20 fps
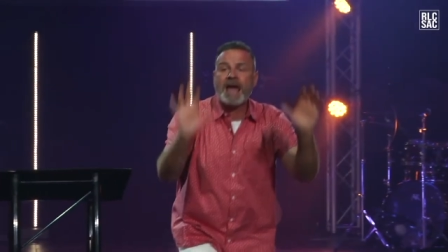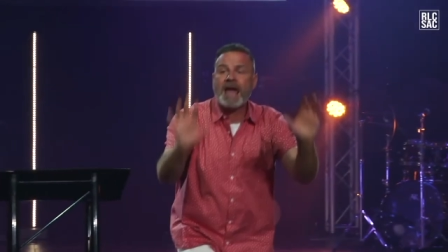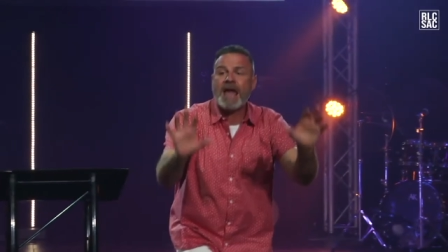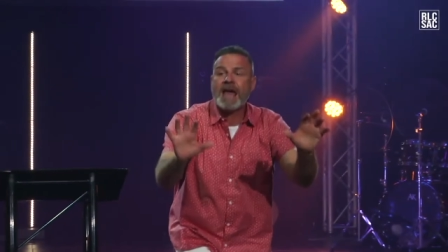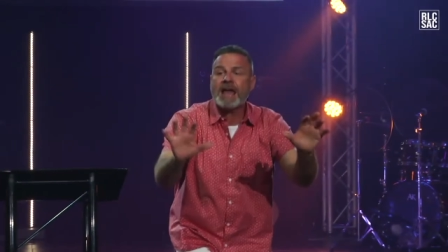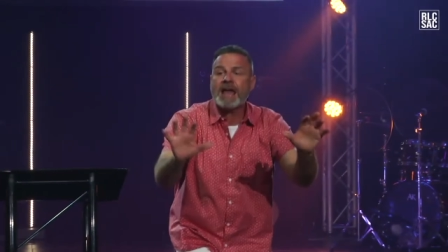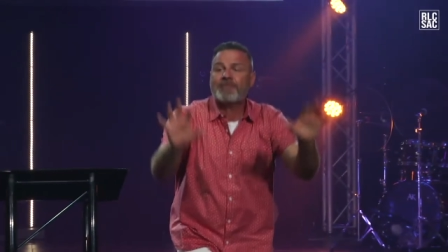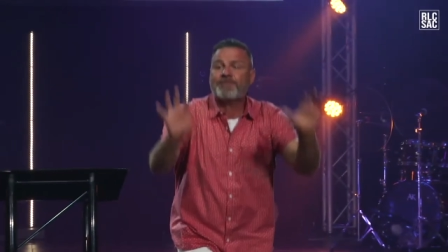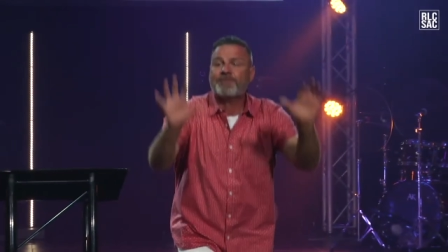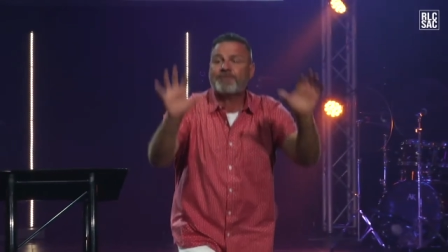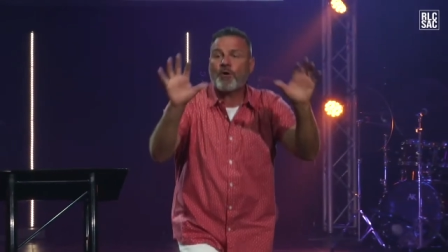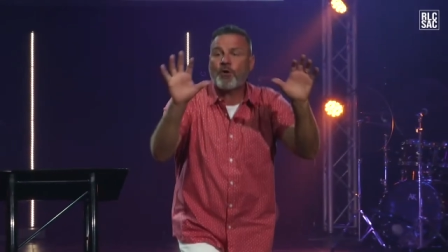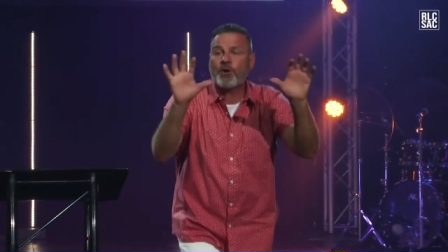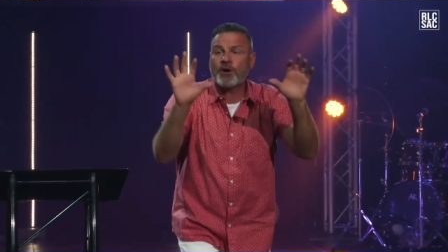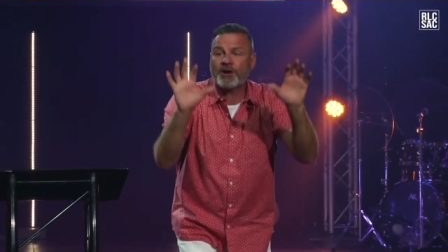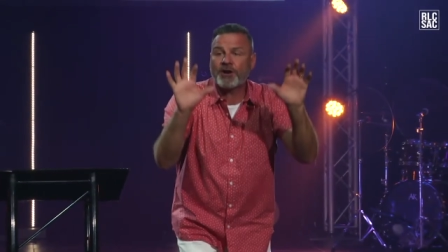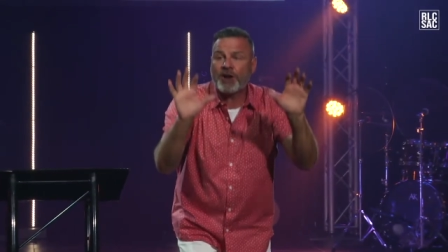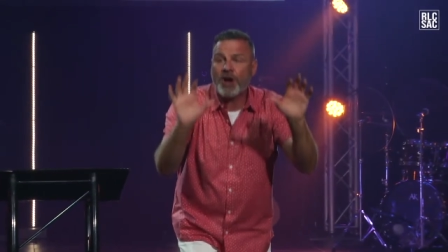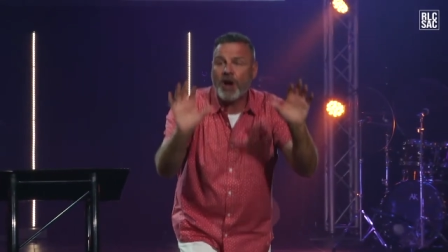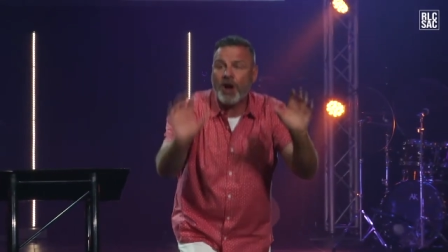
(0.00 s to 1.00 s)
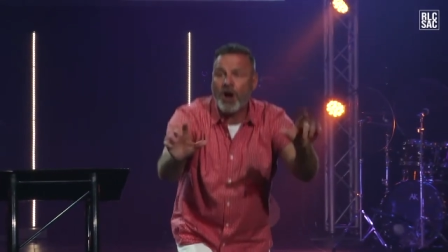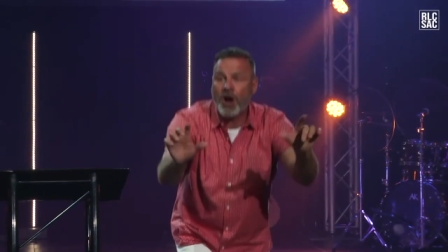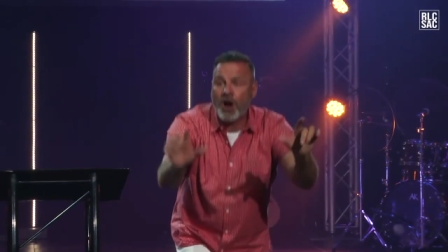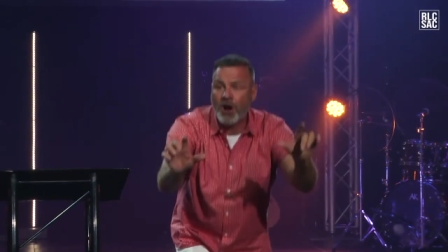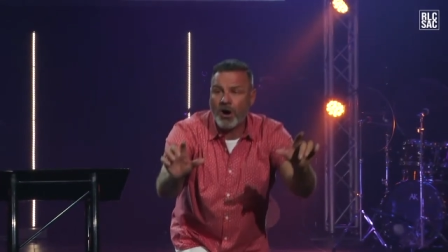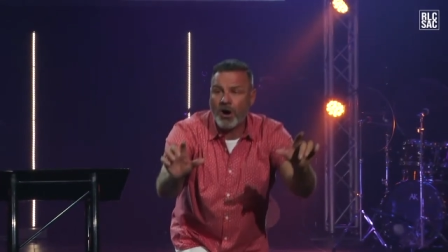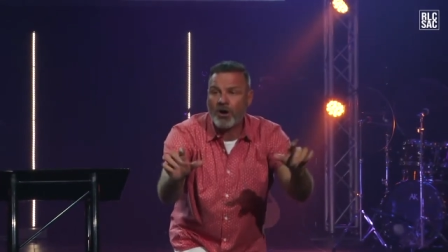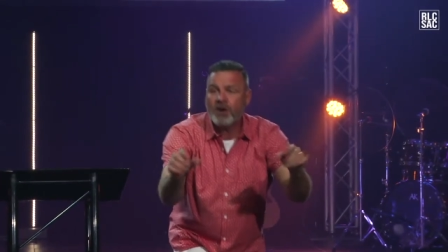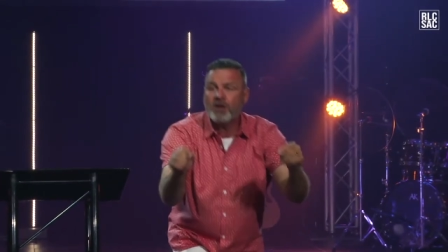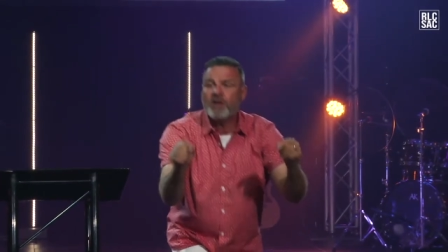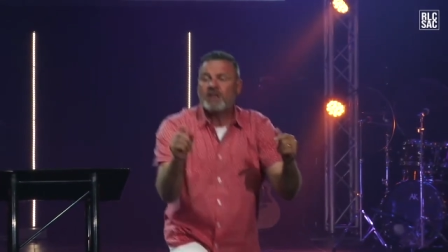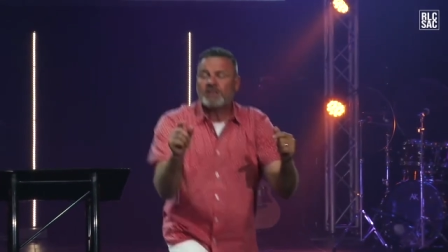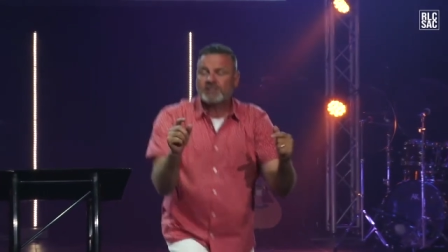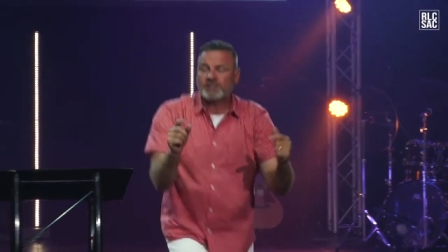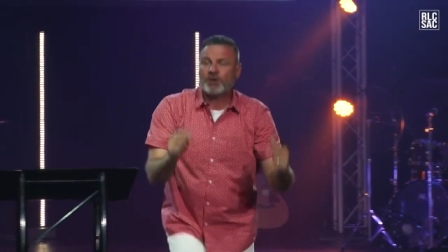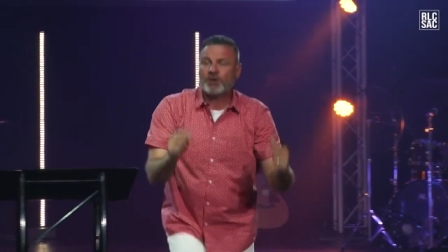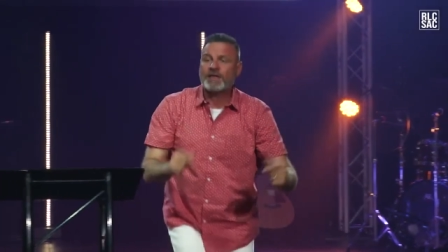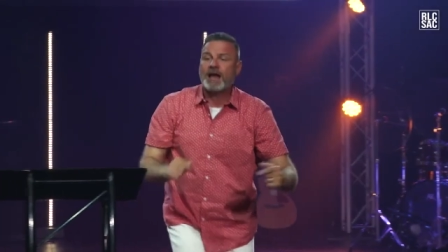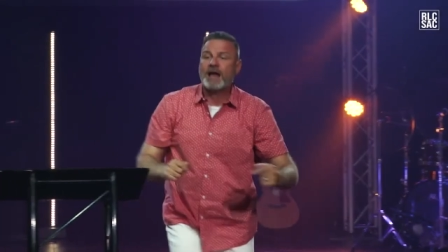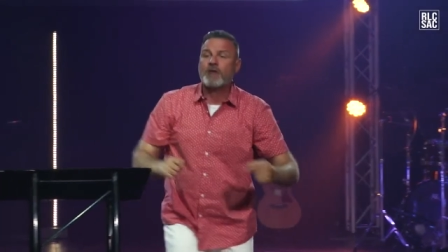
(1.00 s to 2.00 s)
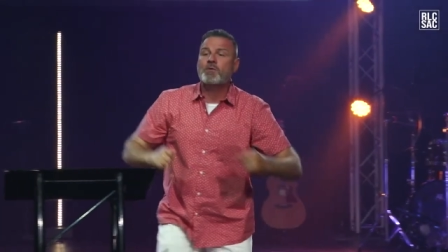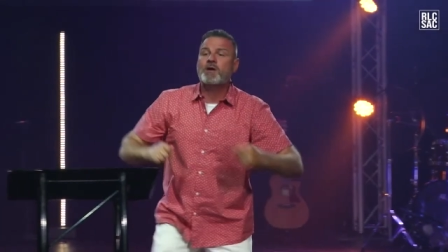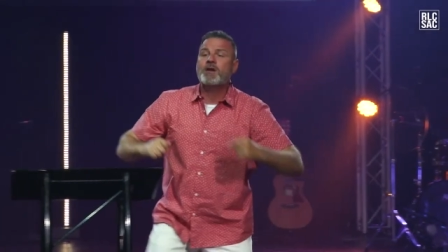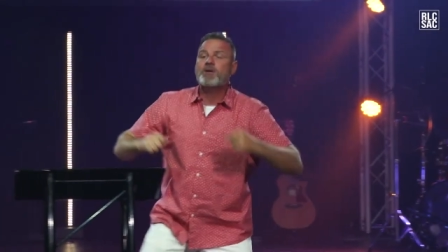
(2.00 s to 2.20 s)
paid for it all so that